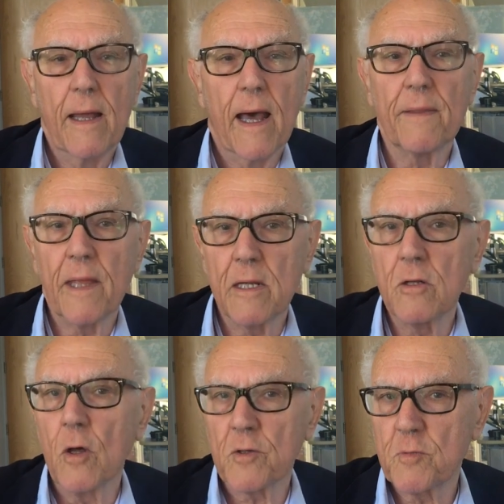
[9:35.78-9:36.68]
And they're
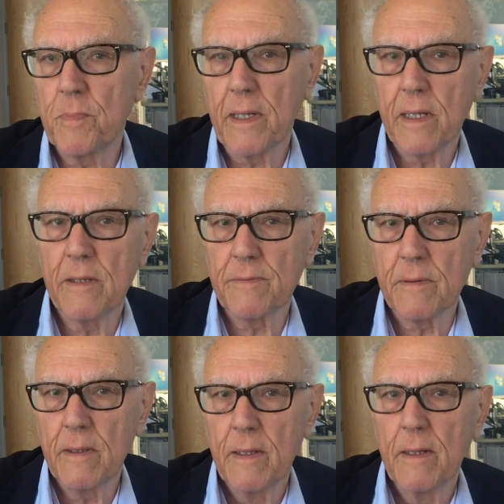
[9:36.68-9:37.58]
not being
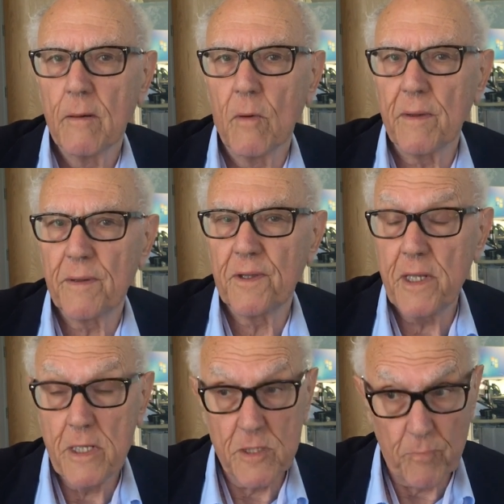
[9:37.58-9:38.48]
given what
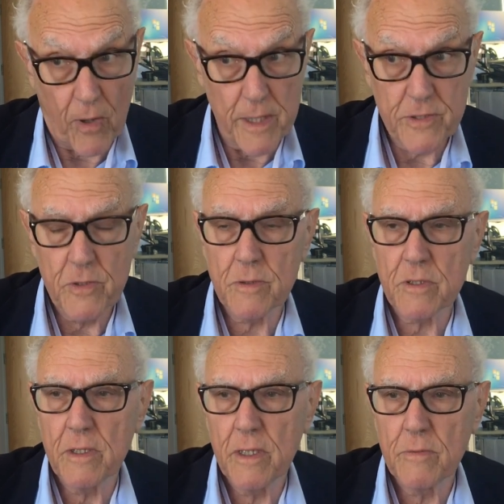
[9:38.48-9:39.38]
these bright
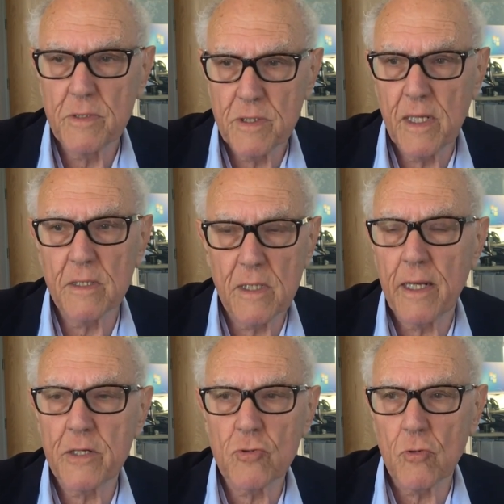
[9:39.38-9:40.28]
students need, which is the
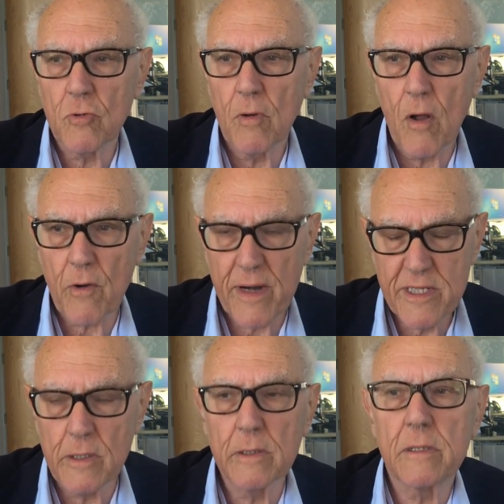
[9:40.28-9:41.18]
intellectual
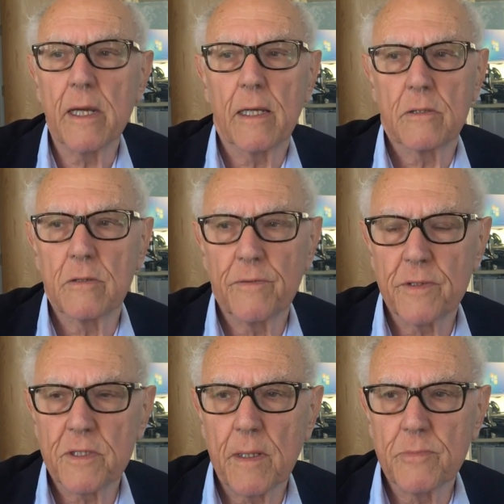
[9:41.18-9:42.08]
raison d'etre for
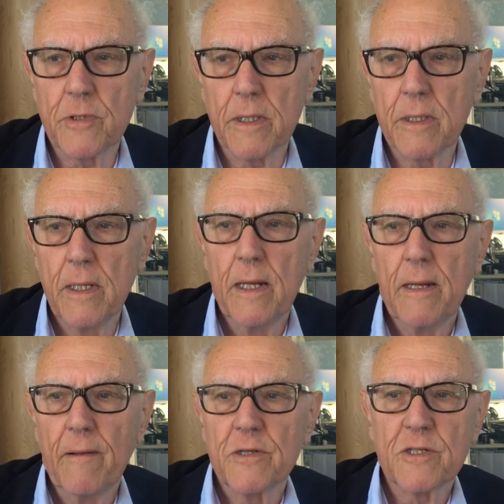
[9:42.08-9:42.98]
the subject.
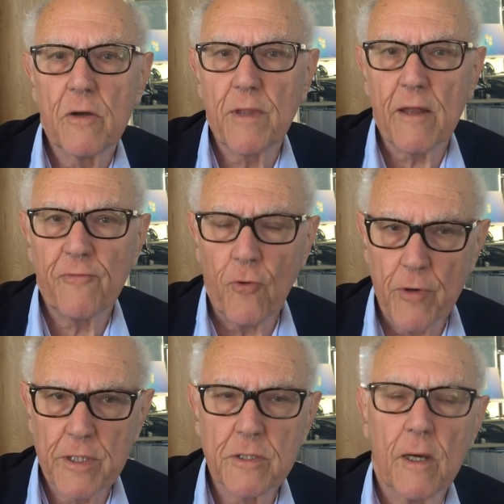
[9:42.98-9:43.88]
So that, for
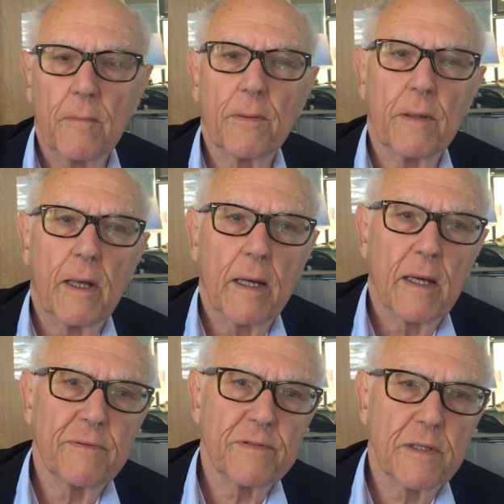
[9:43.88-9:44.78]
example, I
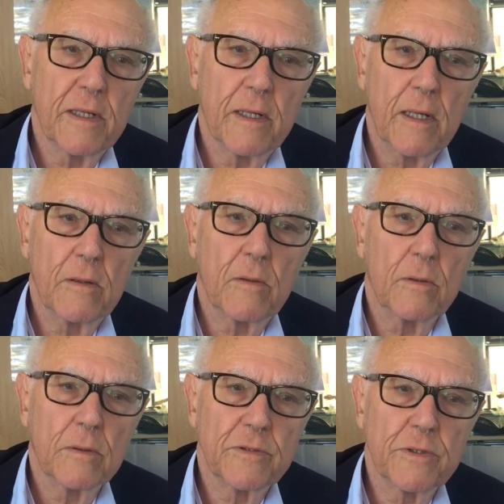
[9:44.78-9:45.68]
have seen
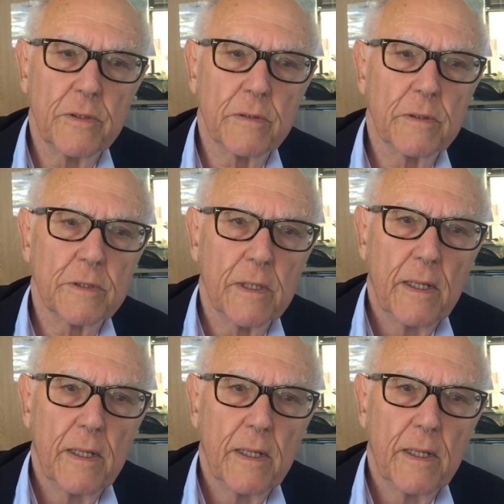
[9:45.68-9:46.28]
local students